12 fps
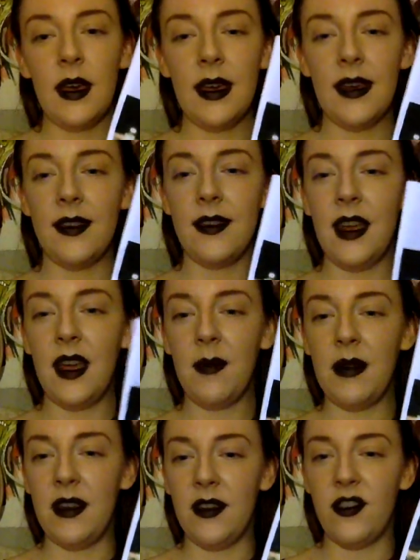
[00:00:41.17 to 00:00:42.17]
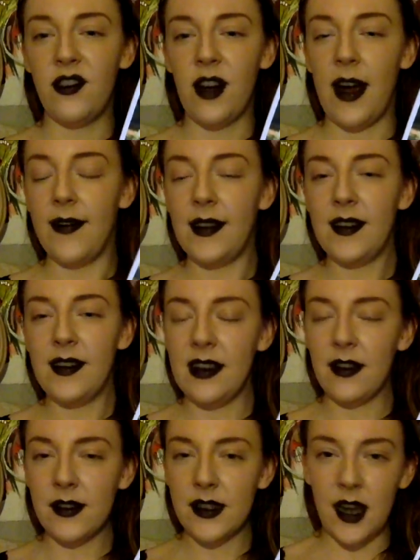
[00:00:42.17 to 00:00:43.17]
His name is Travis
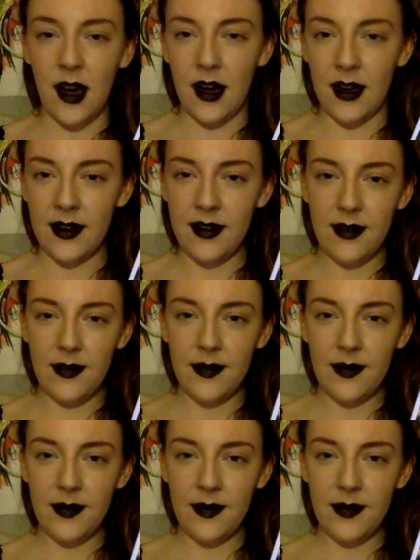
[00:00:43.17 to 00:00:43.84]
Neal Todd,